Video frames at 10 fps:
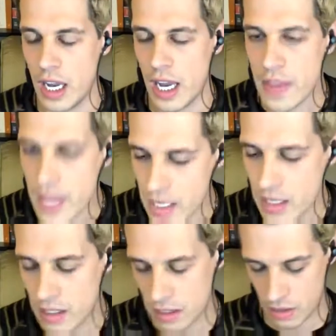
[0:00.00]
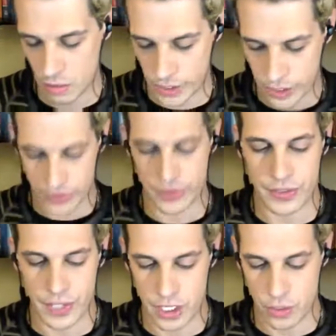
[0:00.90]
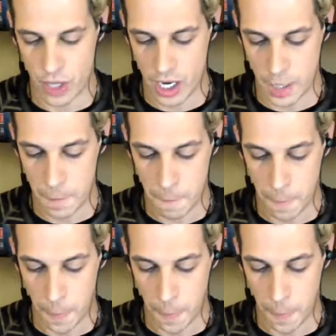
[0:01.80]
And then we got to the stage where